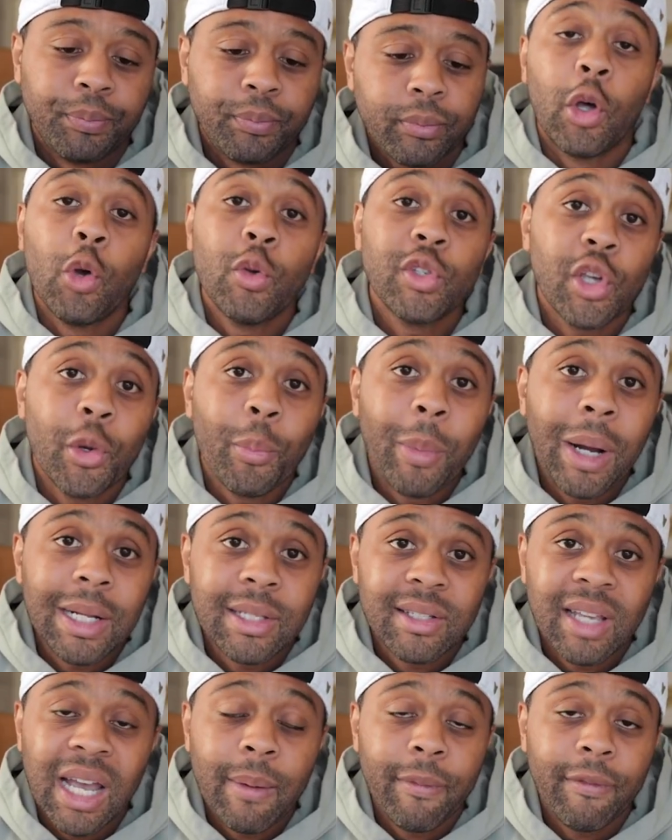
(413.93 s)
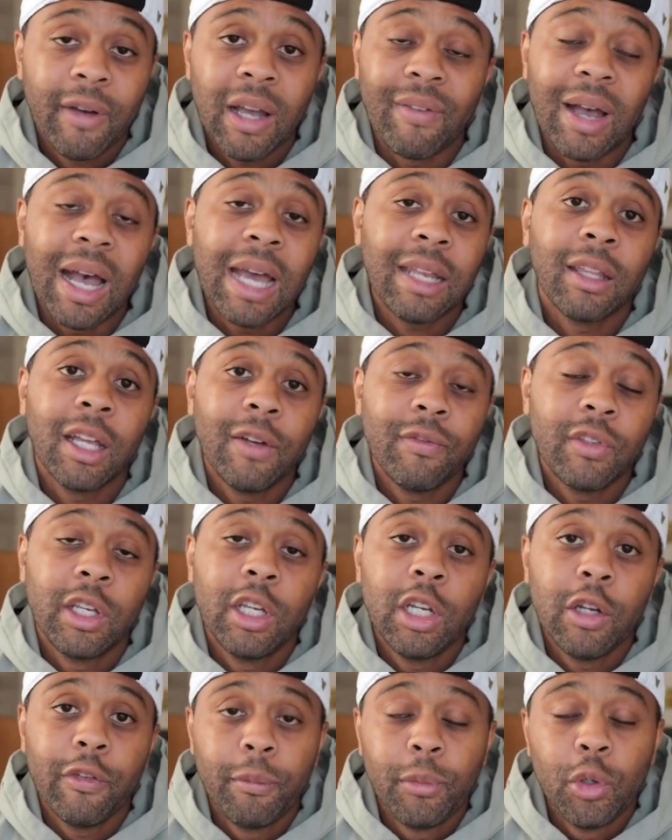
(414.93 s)
Those are my top five. I'd love to
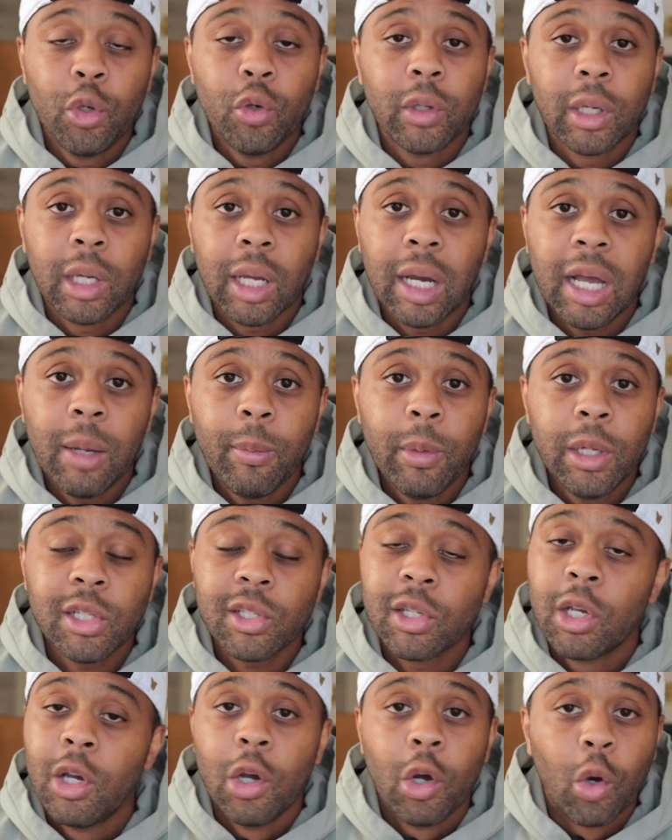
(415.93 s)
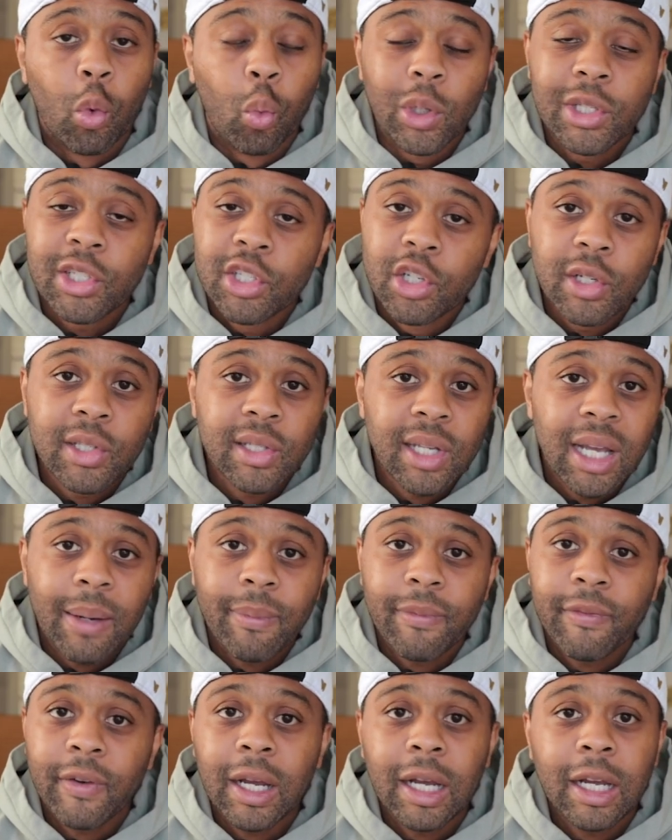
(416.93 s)
hear from you in the comments. What's your
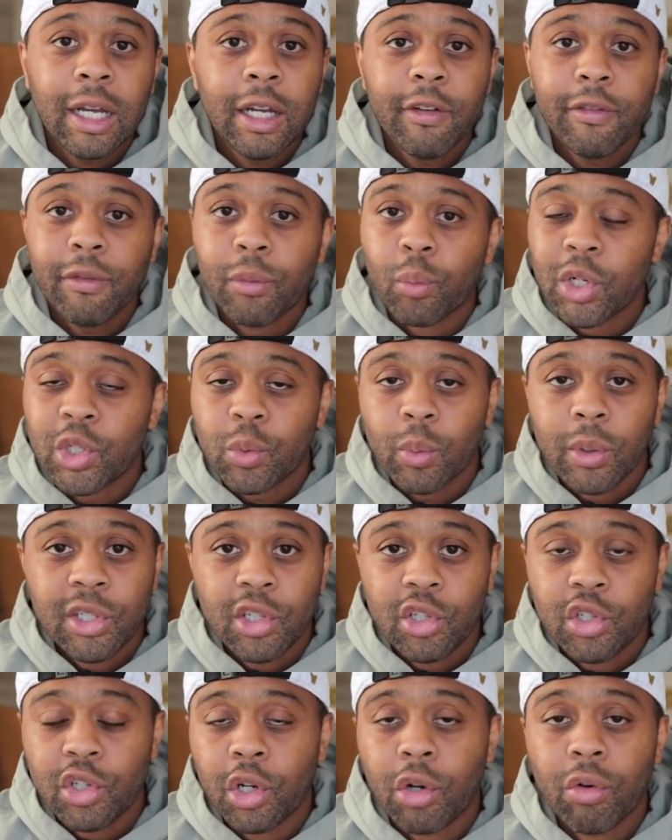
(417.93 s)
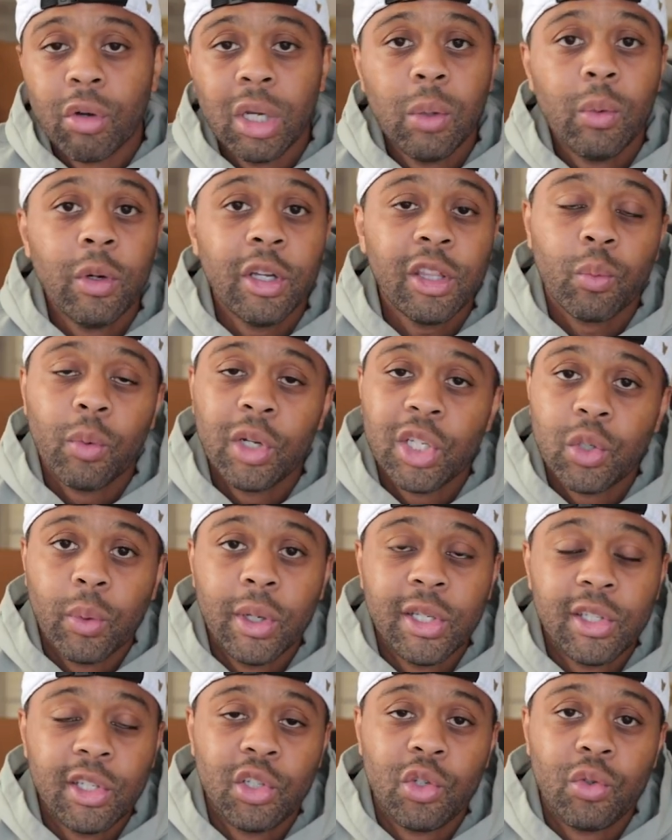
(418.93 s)
top five? Which ones did you agree with? Which
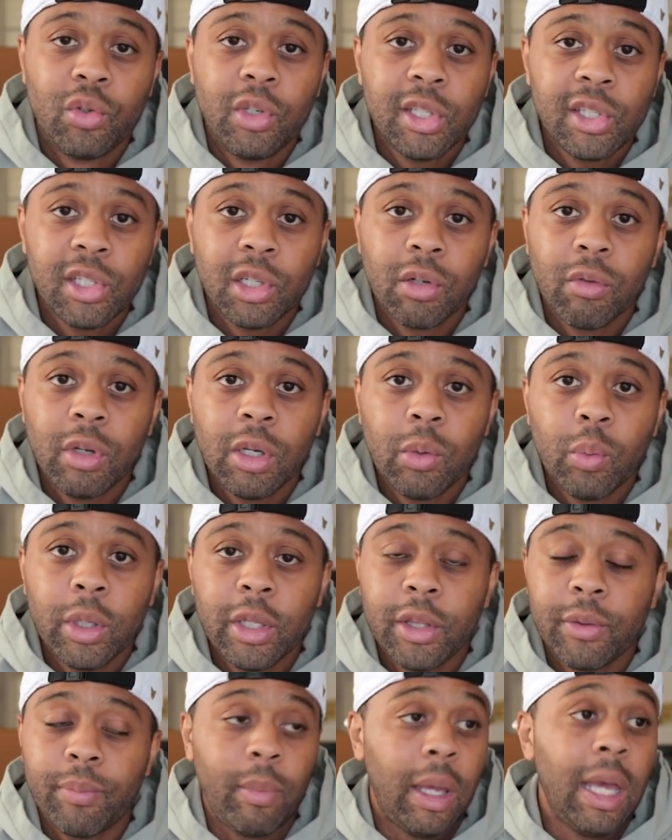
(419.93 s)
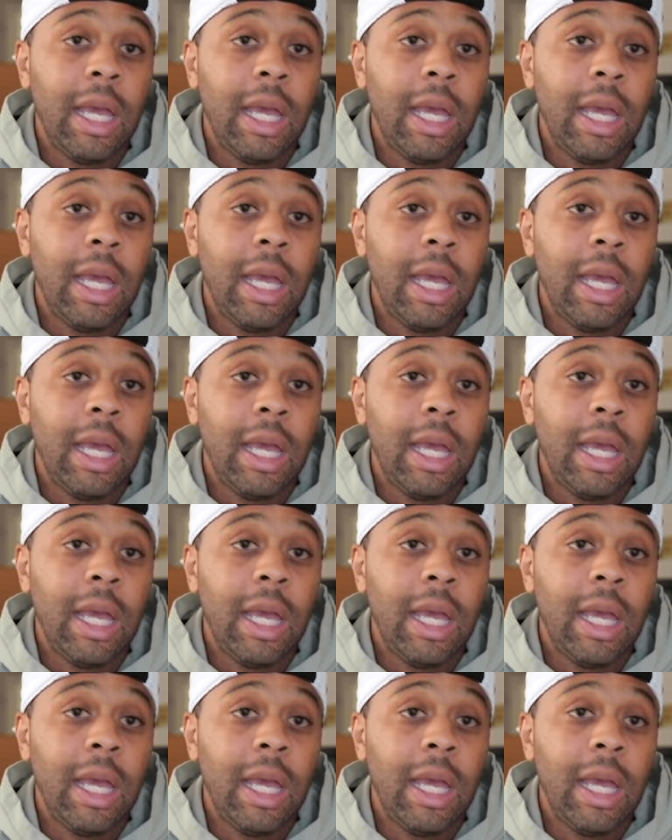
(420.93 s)
ones did you disagree with?